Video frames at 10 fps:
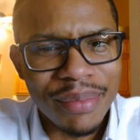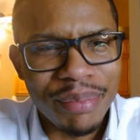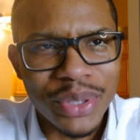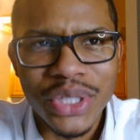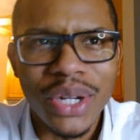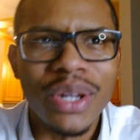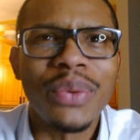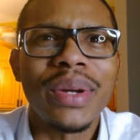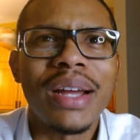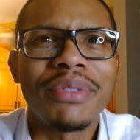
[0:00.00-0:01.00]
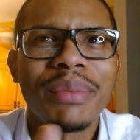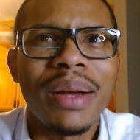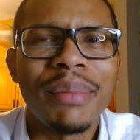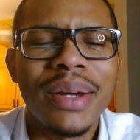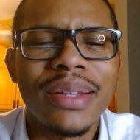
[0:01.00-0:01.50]
but she only went after
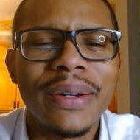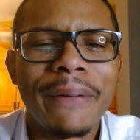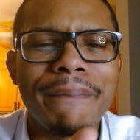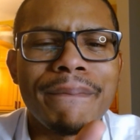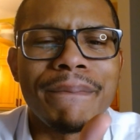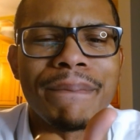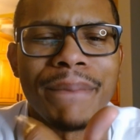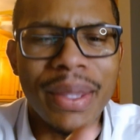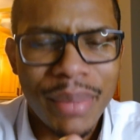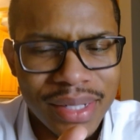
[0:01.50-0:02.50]
my mother and my